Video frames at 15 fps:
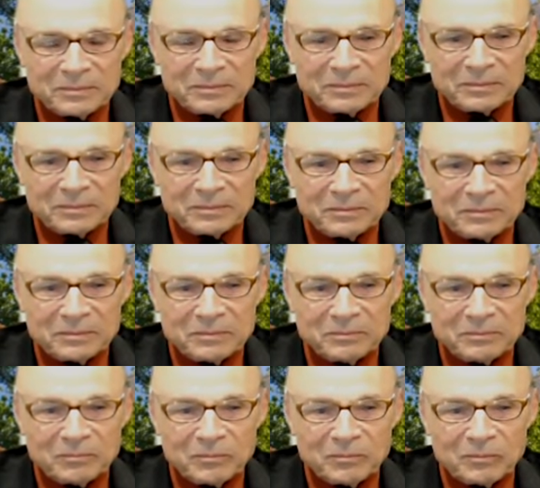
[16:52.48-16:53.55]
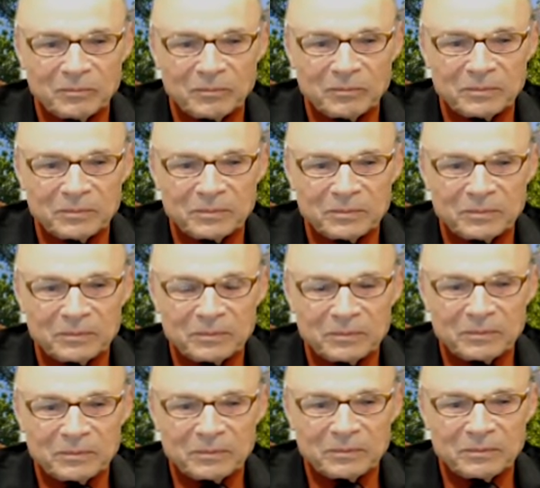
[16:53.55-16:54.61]

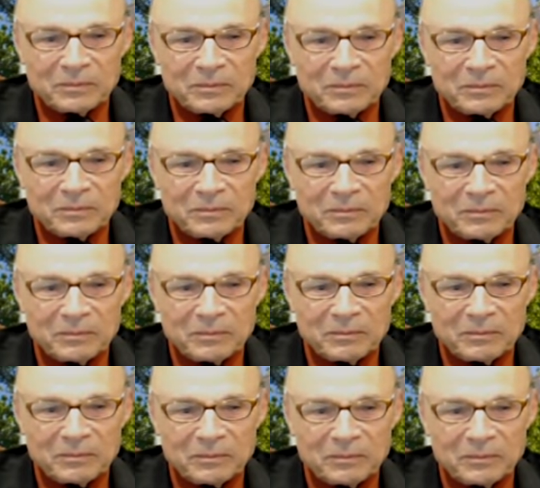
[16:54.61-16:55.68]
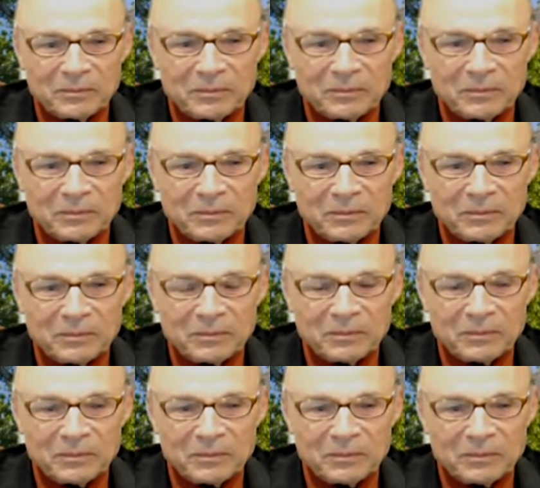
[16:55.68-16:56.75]

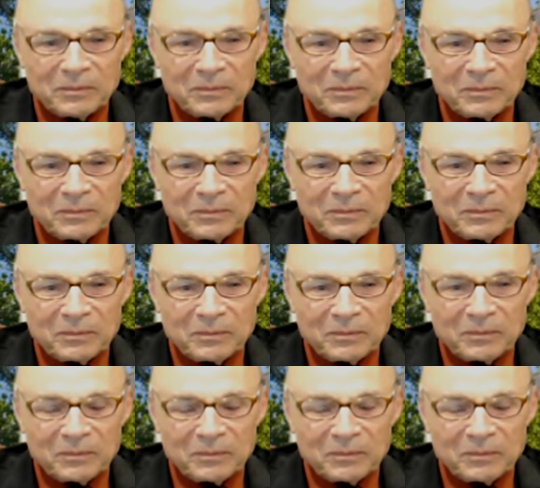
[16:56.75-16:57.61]
[no speech]